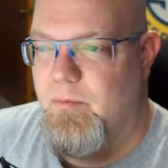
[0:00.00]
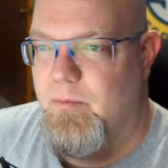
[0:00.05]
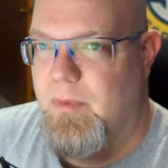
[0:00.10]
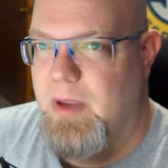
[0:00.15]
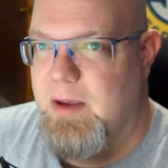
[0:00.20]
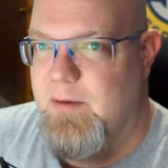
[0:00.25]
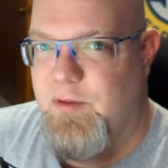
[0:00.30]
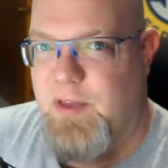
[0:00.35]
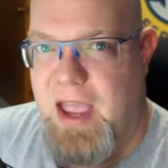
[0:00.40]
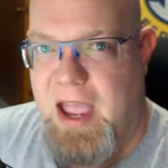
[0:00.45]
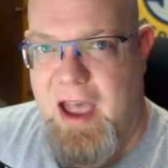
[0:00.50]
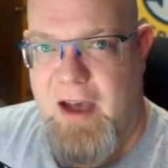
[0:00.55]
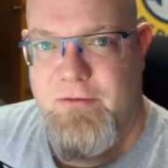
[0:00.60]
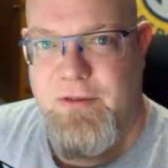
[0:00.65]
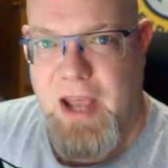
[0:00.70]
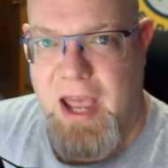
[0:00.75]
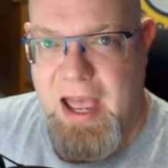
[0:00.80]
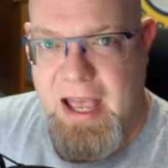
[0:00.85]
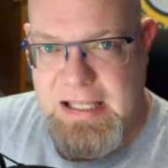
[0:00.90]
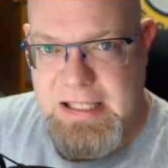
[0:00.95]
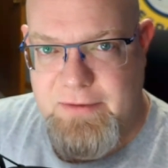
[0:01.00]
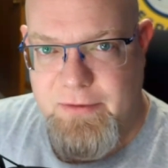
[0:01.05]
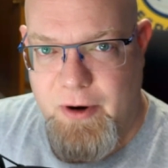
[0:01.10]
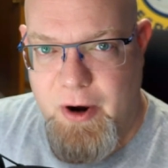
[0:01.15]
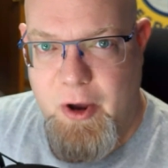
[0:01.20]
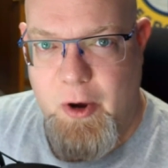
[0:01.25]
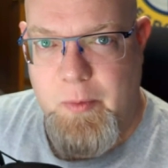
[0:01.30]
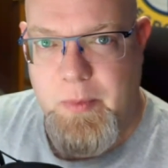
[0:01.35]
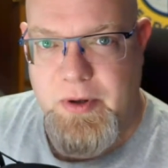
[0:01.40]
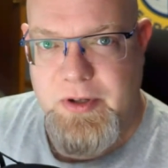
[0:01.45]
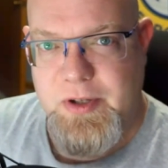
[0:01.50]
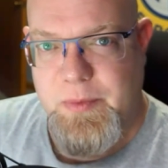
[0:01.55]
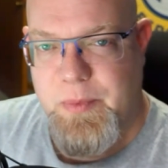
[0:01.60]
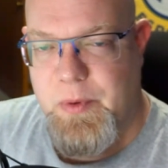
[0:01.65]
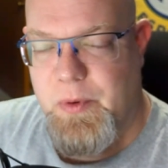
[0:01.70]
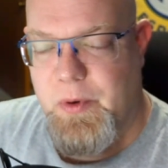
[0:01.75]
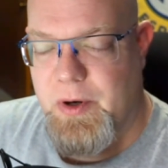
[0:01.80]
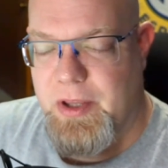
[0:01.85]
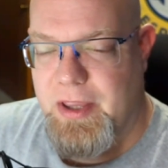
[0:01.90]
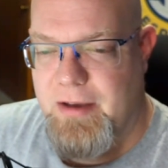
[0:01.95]
if they have to ask for help or
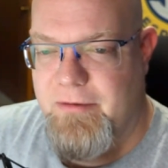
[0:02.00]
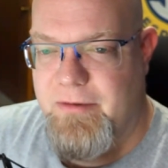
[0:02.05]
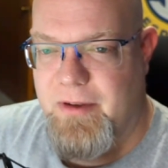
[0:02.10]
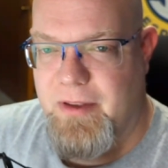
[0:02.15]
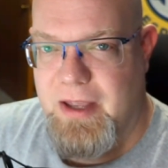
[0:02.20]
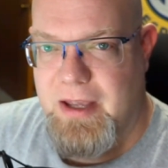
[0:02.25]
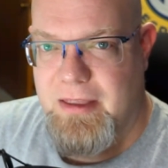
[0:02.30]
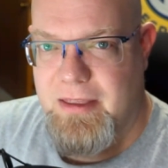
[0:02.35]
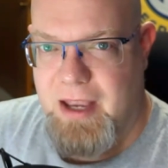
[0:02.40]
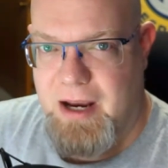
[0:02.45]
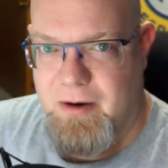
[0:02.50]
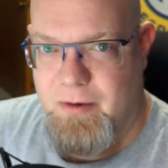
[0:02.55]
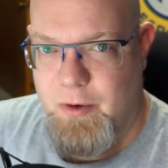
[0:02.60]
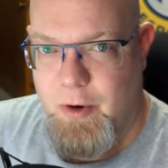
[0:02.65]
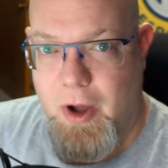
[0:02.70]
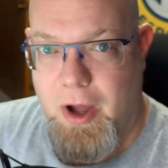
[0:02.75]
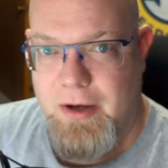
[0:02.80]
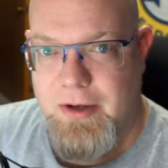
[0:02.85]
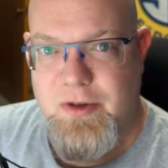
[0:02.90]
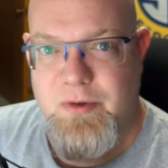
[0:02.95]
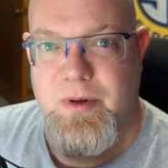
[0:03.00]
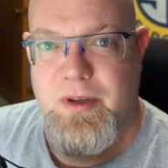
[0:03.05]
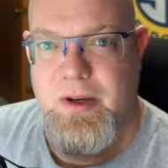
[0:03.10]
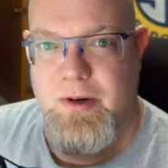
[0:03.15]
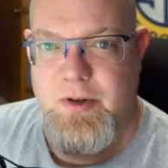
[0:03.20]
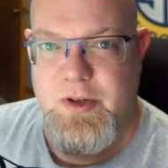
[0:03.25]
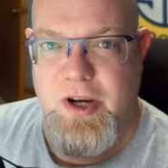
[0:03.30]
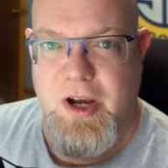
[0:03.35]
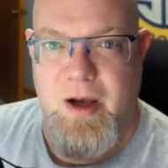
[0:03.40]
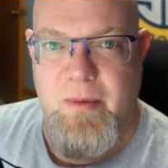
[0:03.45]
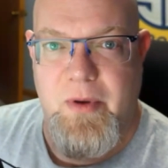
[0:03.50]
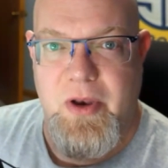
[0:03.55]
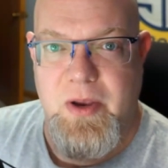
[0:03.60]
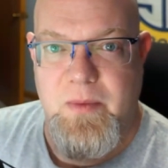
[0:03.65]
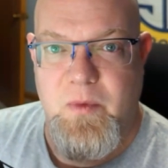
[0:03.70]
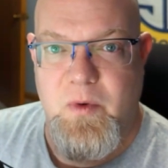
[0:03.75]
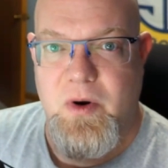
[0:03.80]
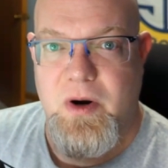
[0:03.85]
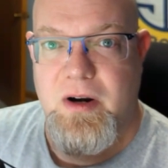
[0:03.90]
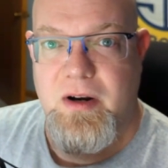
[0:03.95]
support, they feel like they are not doing their job
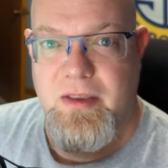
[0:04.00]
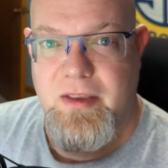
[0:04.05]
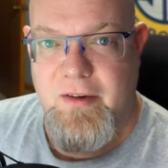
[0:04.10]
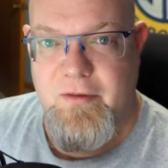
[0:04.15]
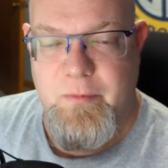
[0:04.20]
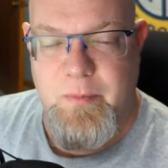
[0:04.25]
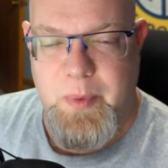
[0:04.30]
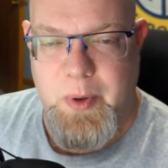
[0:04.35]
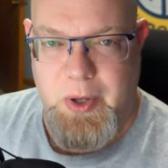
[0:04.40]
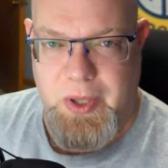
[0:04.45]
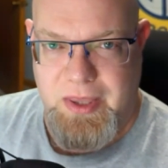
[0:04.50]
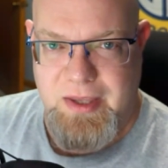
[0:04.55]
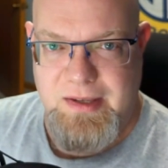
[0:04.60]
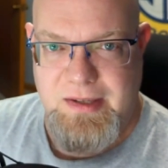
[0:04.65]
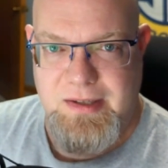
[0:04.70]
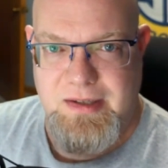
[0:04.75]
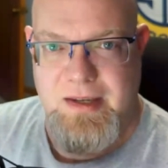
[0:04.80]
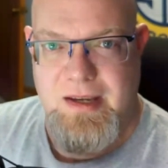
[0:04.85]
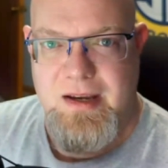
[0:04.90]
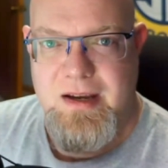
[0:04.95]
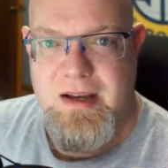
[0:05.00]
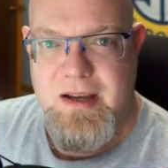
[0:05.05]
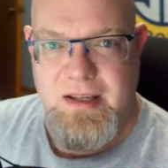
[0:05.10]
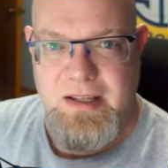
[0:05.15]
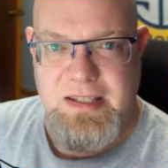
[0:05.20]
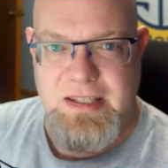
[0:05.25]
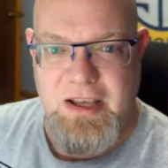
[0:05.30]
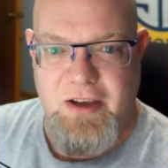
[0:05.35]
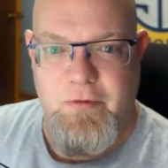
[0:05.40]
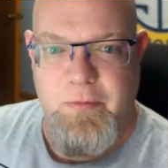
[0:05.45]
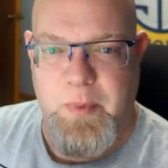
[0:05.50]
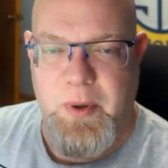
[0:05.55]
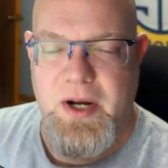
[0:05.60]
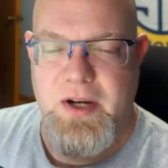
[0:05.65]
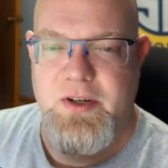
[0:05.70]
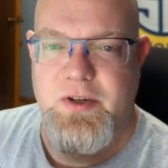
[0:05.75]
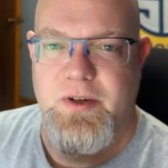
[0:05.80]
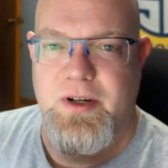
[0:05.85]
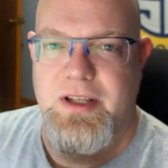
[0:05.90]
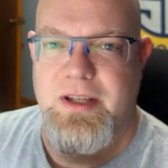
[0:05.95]
anymore. They've put this
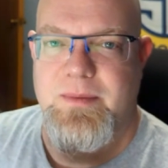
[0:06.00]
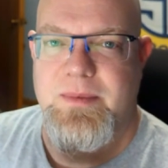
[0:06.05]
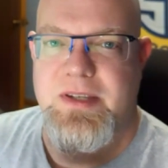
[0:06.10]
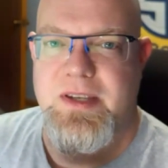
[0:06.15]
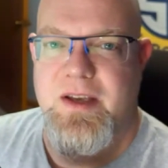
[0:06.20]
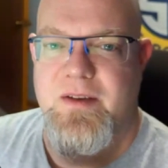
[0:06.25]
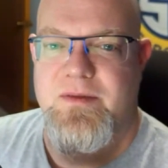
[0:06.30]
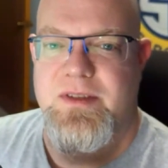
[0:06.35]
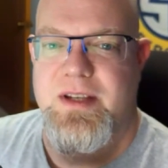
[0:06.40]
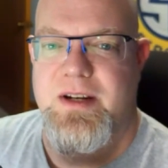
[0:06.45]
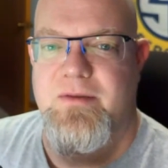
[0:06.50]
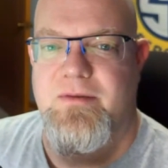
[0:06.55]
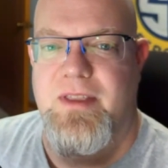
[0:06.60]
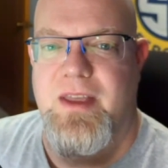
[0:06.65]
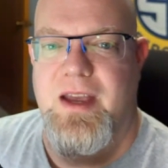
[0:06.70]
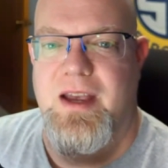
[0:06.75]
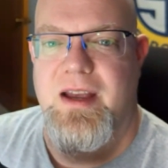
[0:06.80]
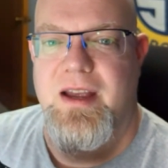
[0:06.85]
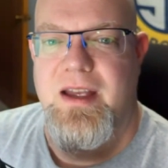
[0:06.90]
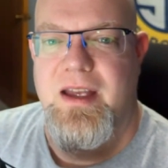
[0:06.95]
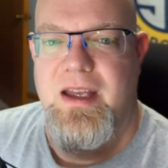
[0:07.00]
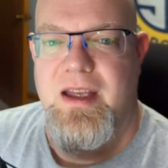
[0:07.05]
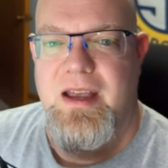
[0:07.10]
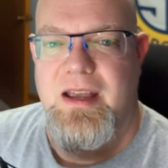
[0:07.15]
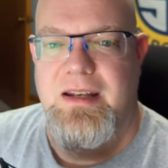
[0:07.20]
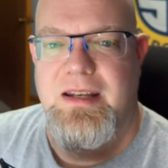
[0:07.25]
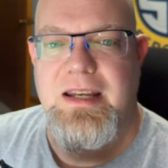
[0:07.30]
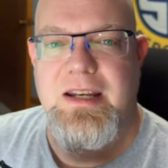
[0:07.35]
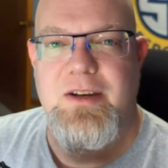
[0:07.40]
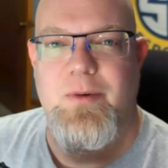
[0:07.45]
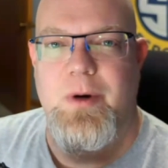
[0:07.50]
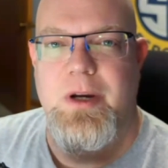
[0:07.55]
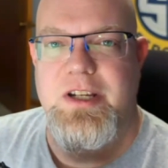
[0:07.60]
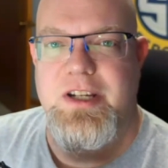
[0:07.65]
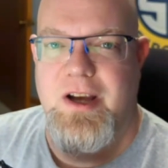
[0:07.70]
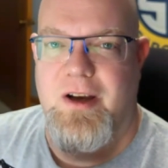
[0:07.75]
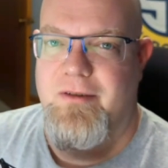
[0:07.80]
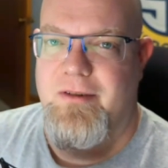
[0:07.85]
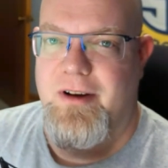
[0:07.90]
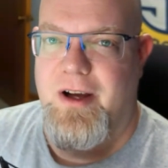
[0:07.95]
self-pressure on themselves that if they need to reach
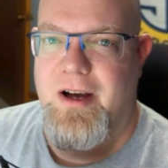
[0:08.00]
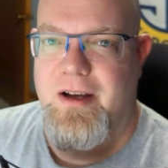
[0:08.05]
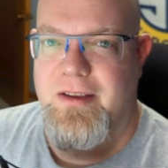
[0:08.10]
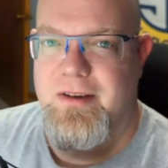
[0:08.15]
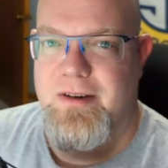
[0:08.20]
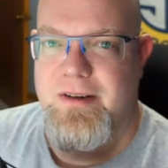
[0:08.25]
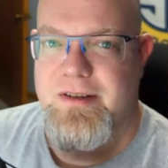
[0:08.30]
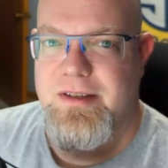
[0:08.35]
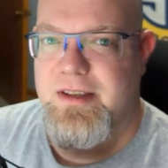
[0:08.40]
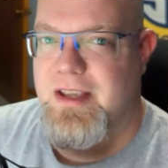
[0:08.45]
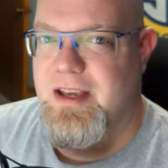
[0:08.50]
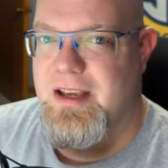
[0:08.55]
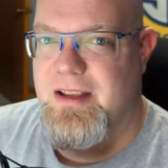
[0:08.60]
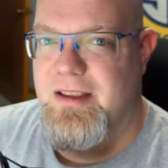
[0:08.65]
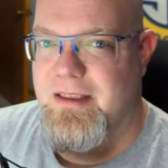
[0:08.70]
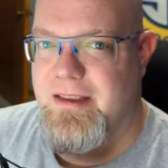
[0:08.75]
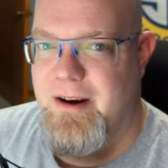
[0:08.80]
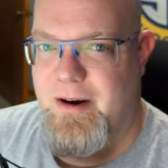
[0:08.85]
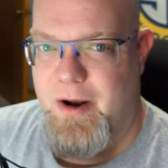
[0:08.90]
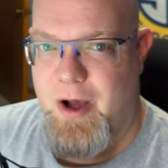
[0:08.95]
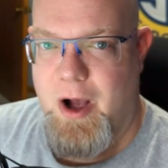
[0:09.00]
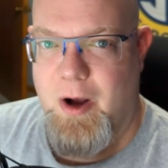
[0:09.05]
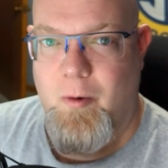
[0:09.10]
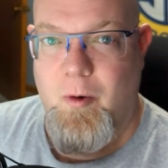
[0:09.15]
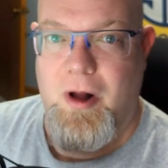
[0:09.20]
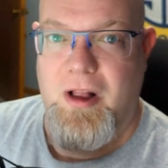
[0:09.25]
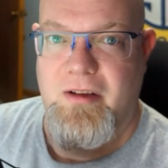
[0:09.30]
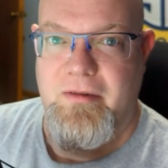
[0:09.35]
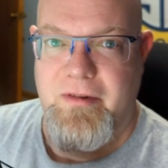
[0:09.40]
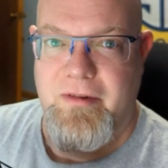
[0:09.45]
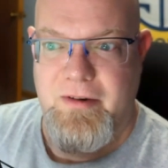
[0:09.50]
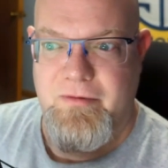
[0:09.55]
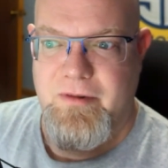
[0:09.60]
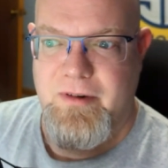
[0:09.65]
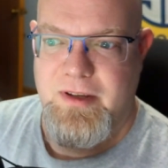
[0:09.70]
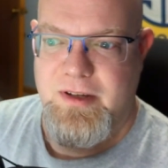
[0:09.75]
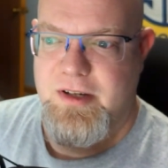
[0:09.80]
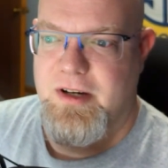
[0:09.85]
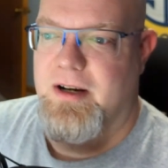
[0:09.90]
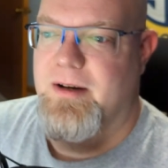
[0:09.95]
out to others, then they're not qualified for
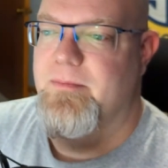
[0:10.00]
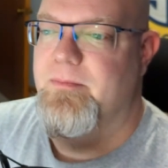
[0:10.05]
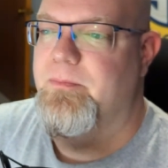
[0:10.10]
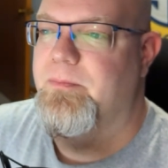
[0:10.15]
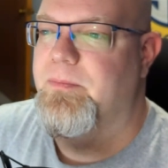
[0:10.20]
the job.